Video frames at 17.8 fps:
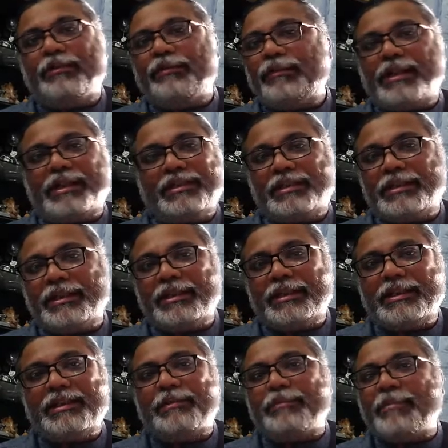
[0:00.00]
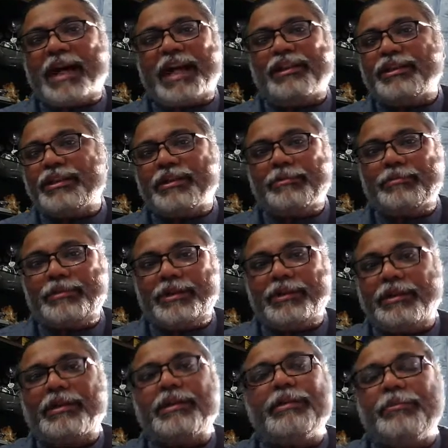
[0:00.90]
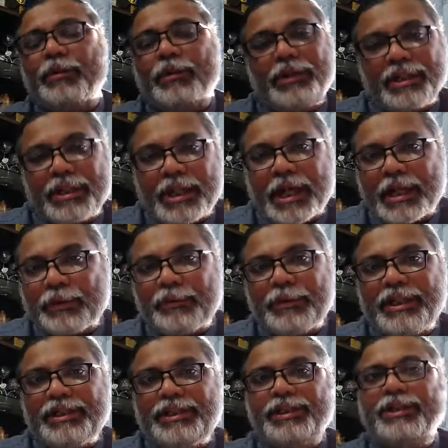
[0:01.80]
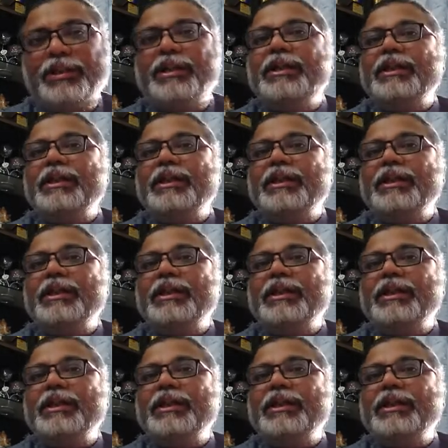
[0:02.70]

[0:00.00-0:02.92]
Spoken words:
The first thing is match and mirror the body language.